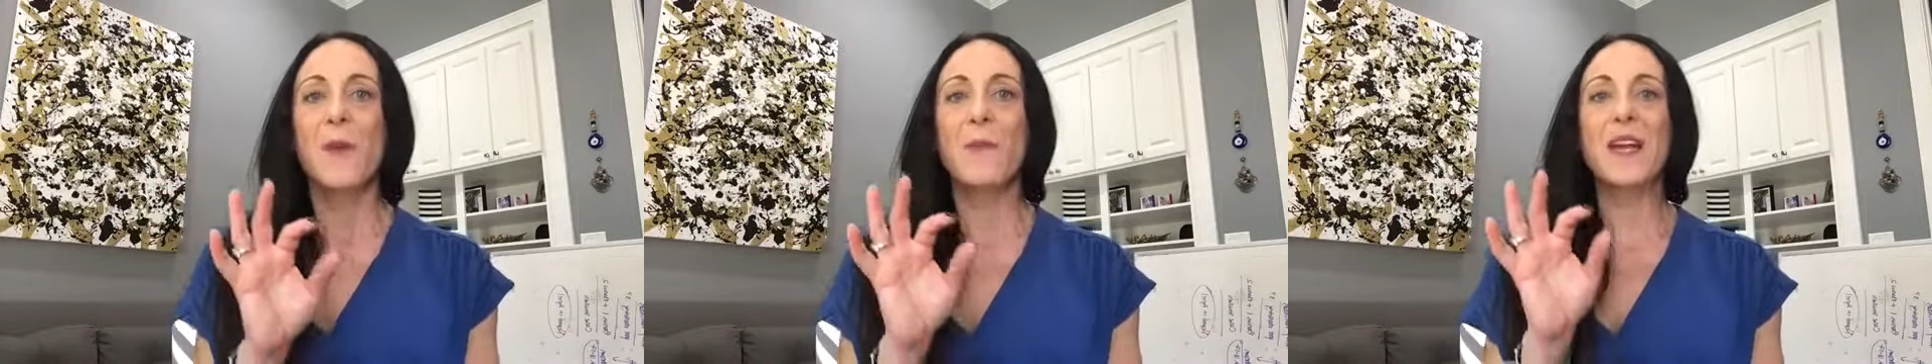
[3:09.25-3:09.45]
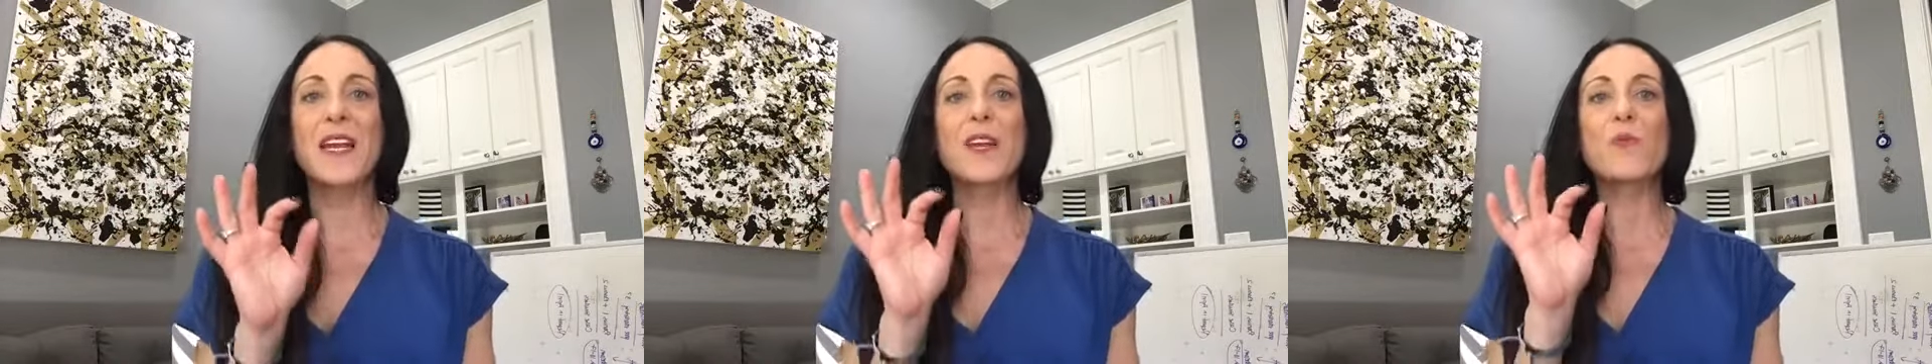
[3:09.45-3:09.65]

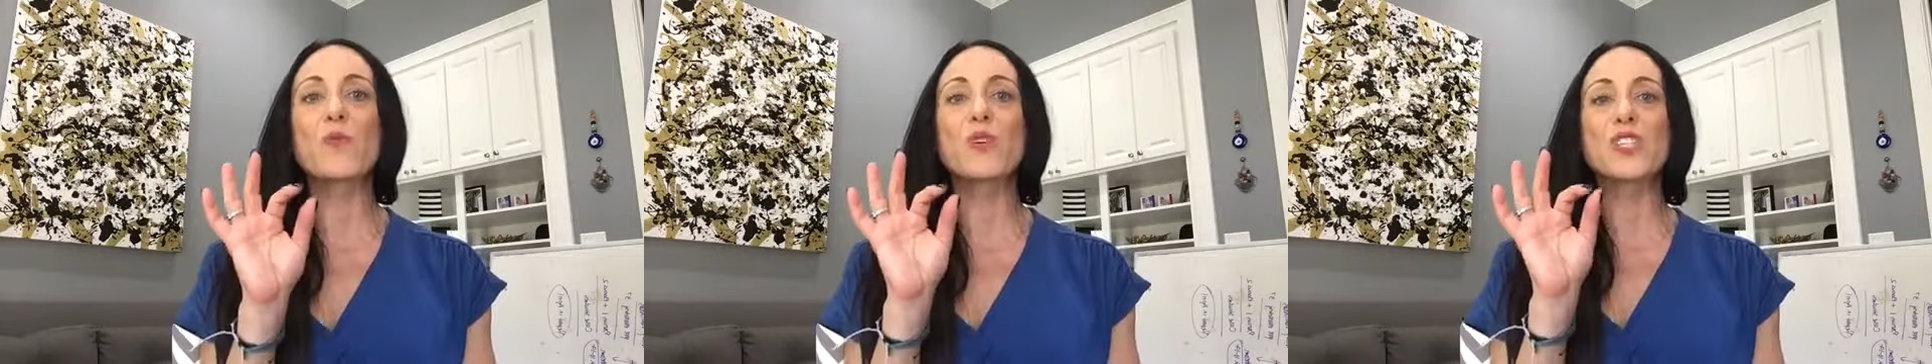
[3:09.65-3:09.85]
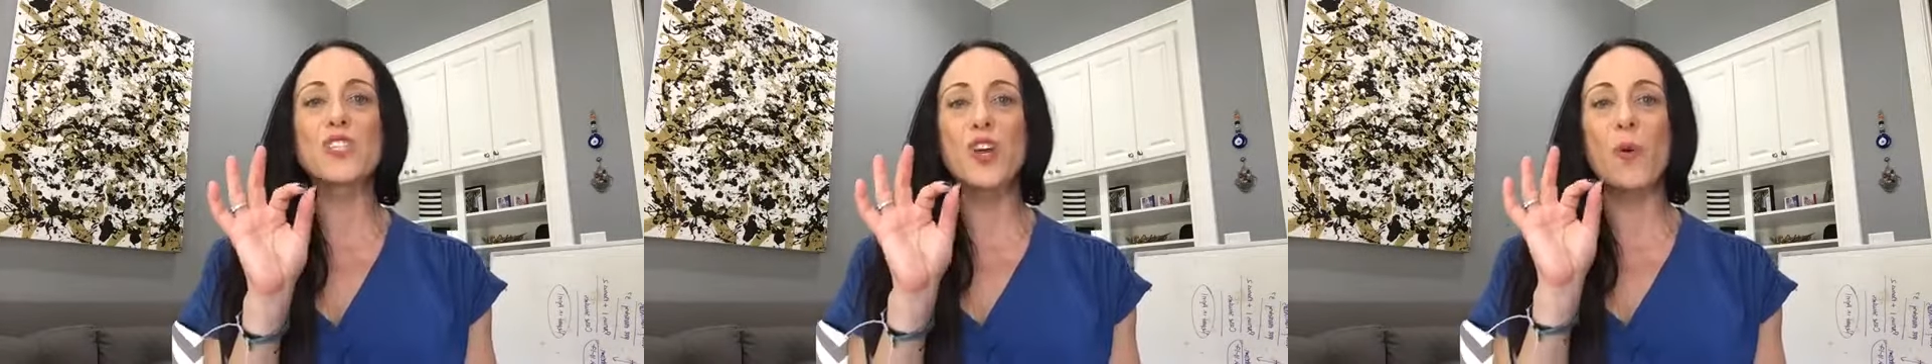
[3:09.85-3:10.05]
but it
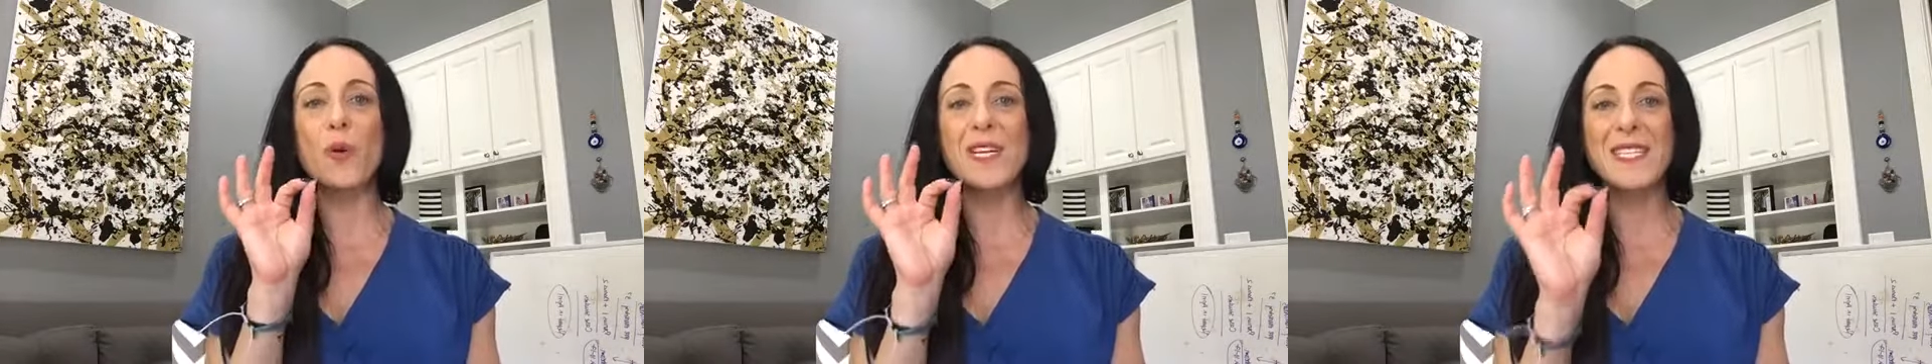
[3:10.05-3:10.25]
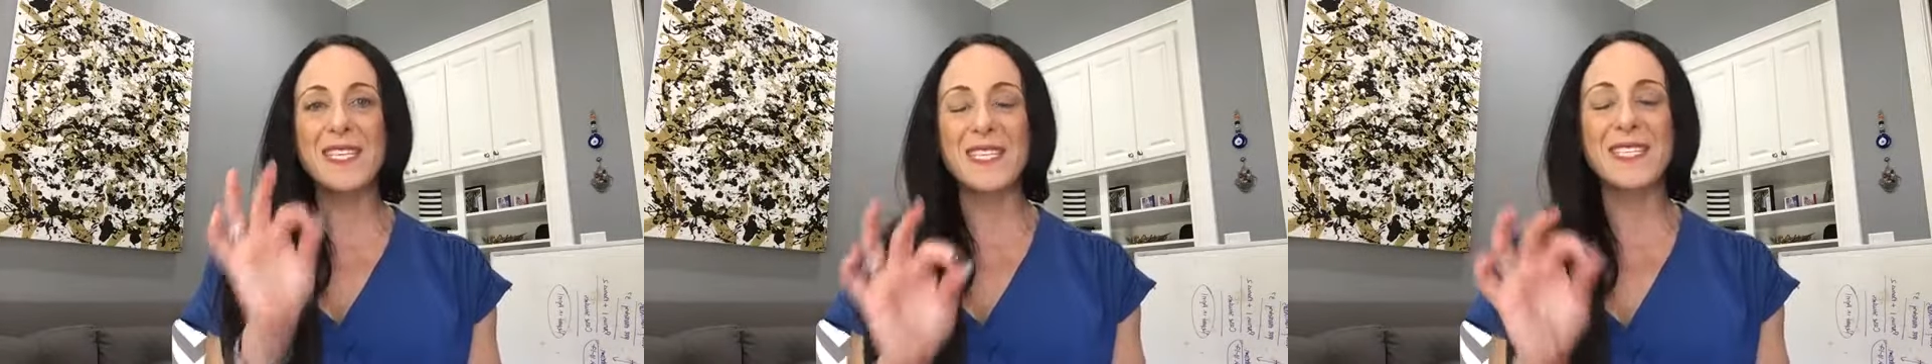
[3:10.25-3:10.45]
was
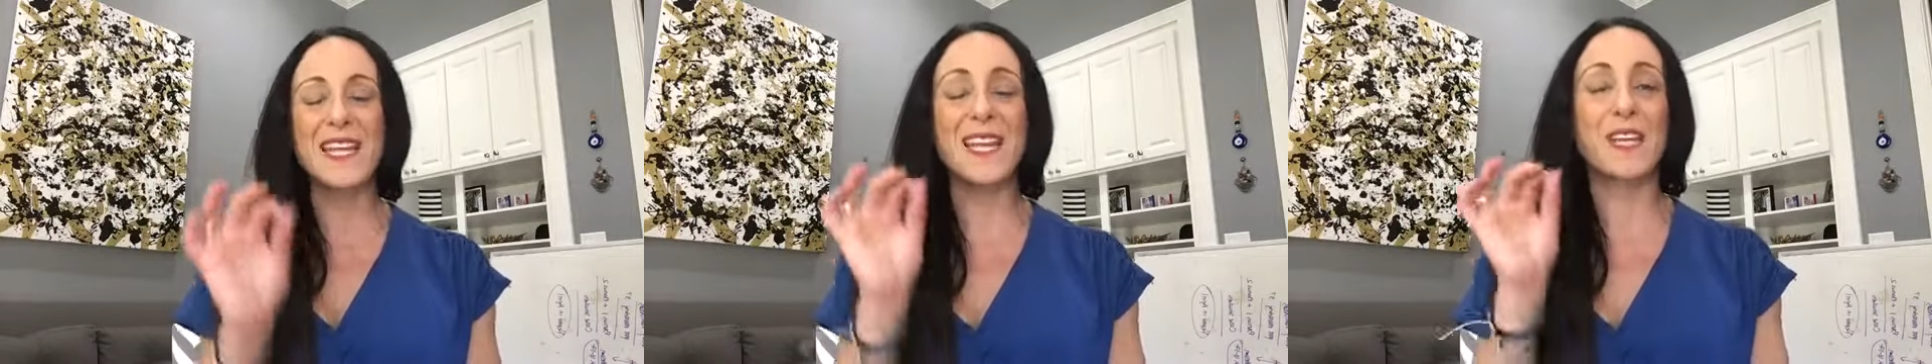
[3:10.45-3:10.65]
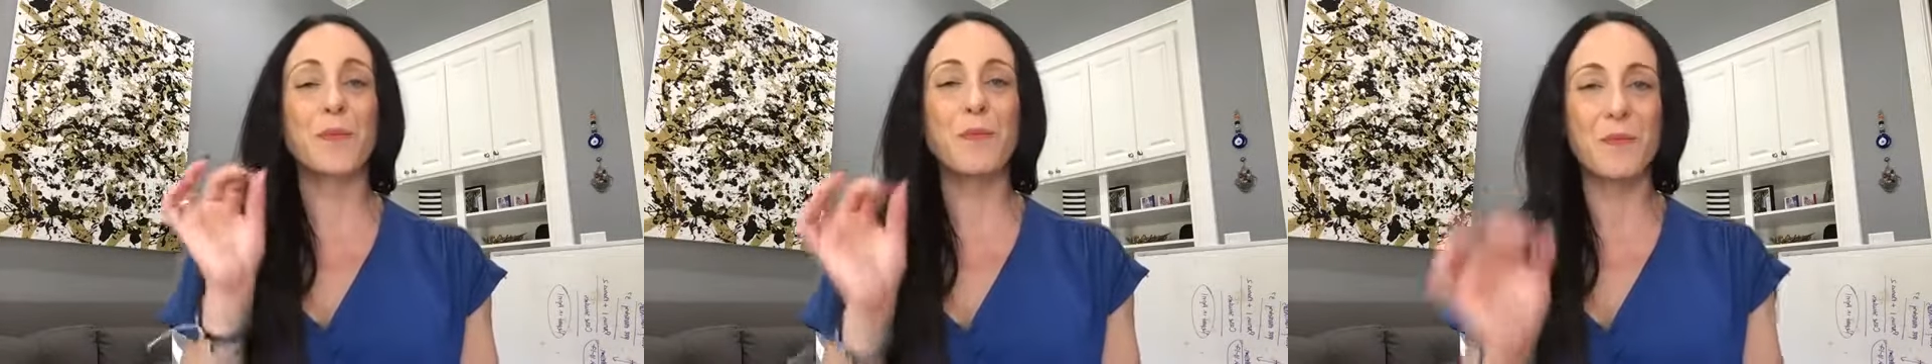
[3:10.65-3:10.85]
going to
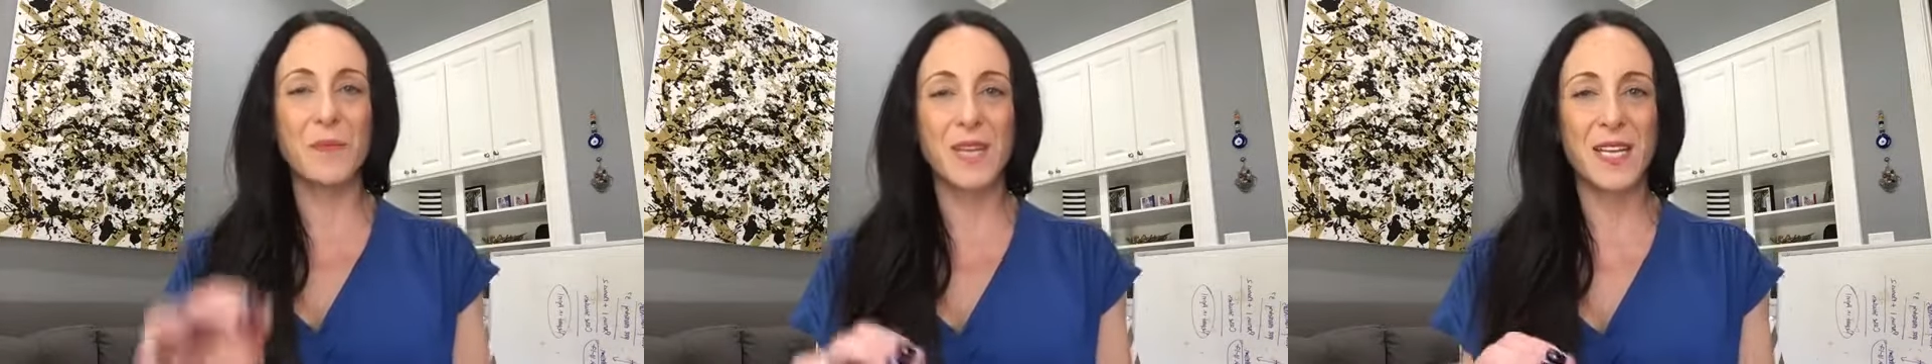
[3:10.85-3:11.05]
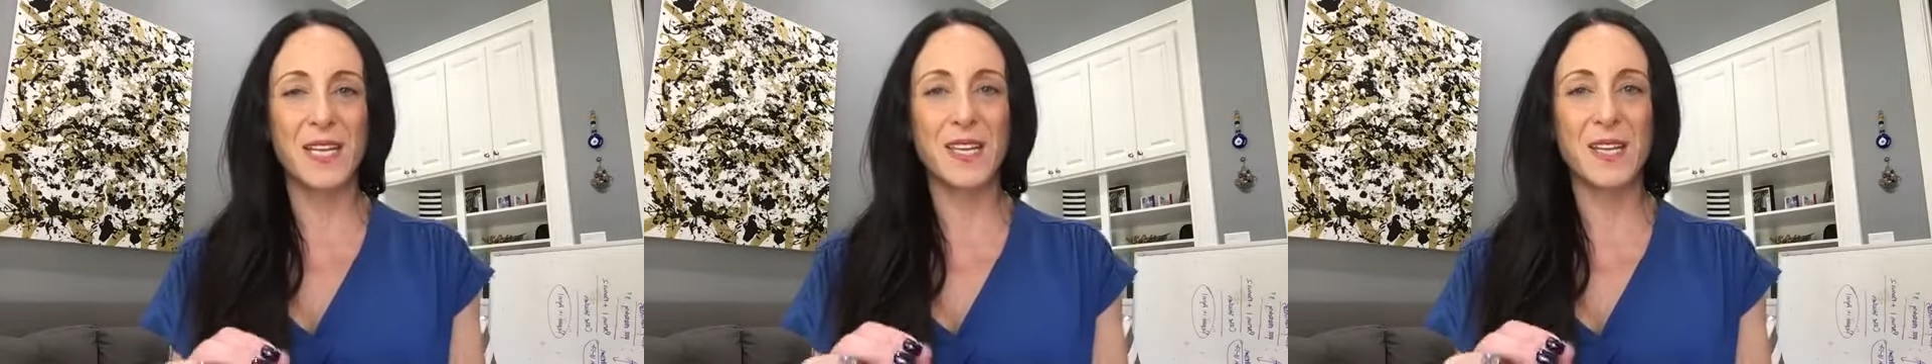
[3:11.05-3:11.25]
take
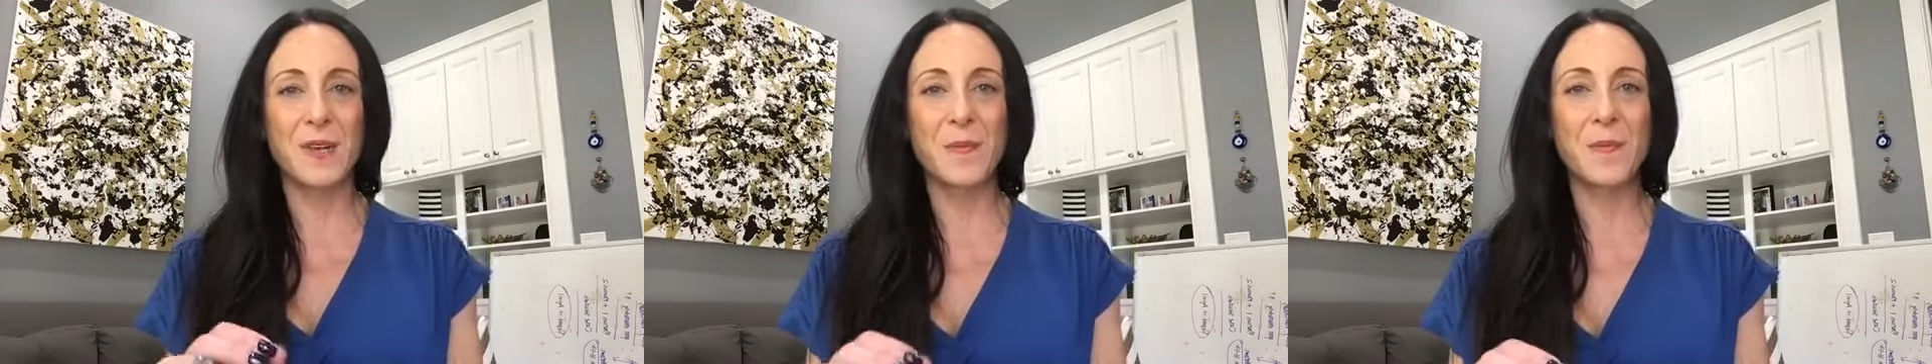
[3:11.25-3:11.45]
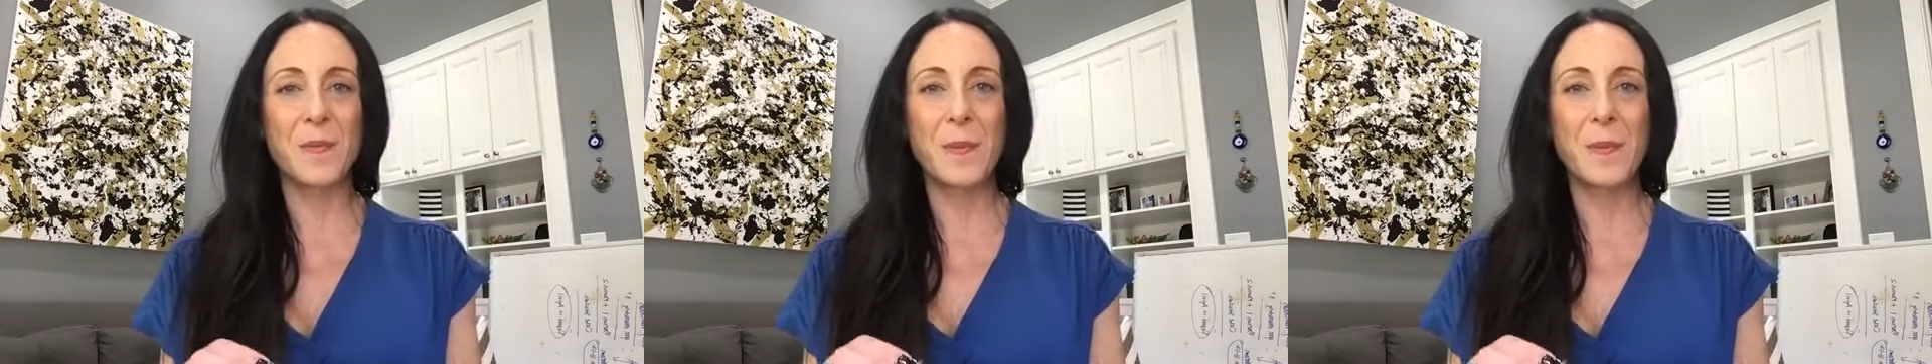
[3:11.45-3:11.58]
me